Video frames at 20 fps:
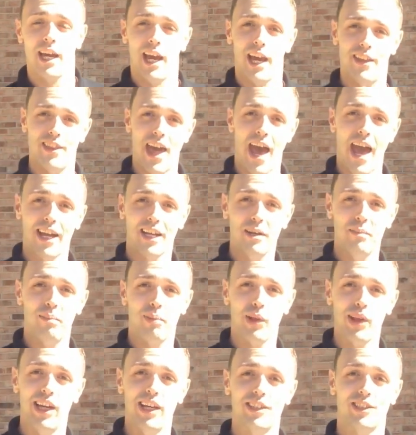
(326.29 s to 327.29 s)
and that
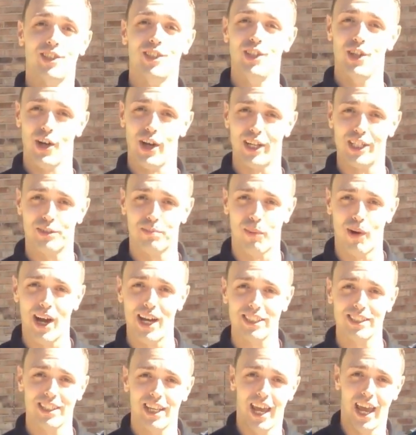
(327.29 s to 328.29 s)
completes your
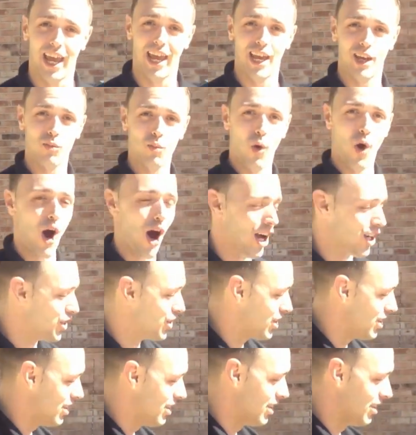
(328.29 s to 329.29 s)
express hand wash.
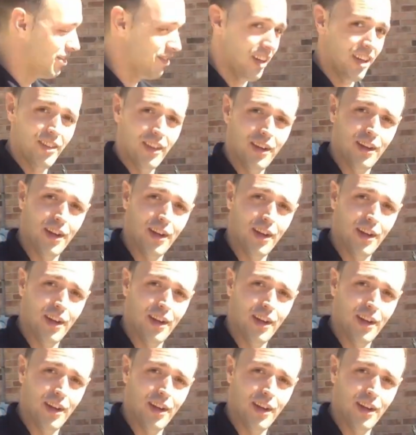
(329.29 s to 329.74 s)
See the